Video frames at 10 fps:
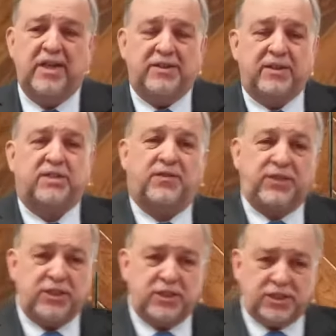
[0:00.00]
the
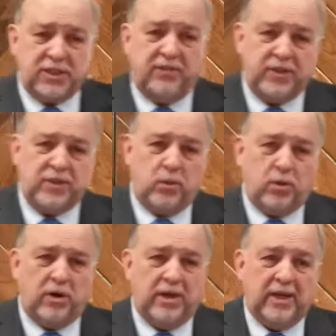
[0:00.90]
sufficiency of his
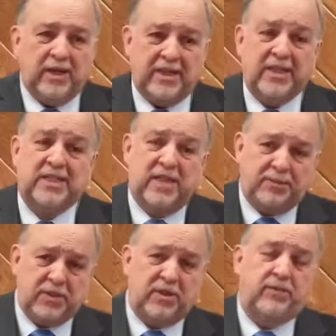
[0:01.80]
work, the
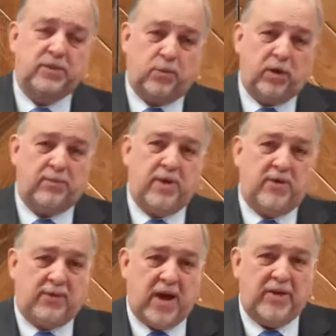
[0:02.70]
acceptance of his work by the
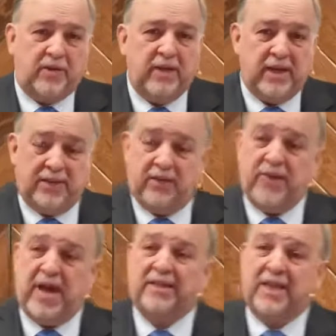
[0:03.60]
Father, and the
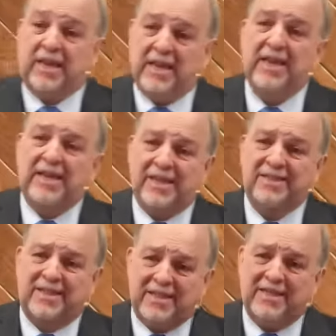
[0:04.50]
fact that he
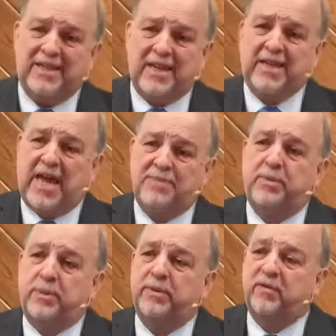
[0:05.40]
is indeed
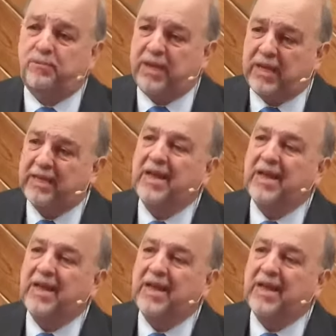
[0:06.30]
capable of being